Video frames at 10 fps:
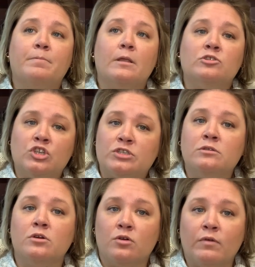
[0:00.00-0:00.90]
Just
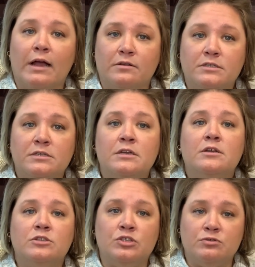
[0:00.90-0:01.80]
look around.
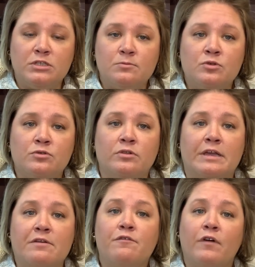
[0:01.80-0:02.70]
Do some
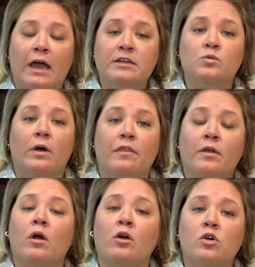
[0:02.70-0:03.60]
Googling, find one.
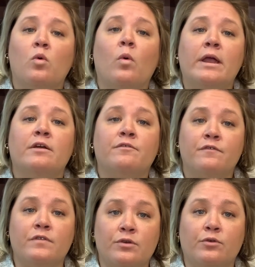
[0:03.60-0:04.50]
There are quite a
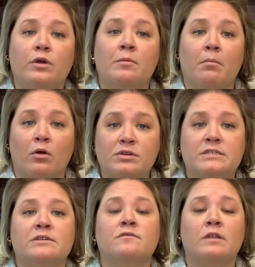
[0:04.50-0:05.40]
few
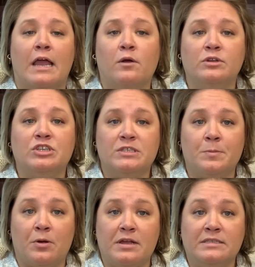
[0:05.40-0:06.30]
immersive language
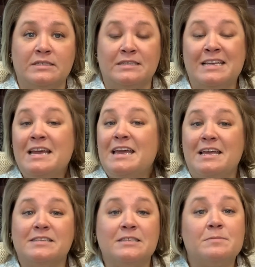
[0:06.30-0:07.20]
experiences.
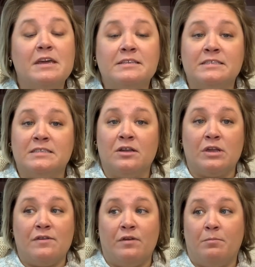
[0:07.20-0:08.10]
In some cases, they're
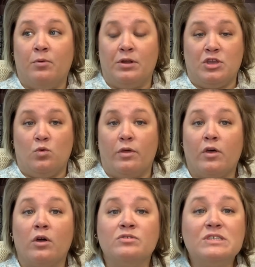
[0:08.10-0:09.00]
even putting you with
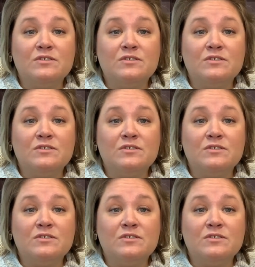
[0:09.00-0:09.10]
host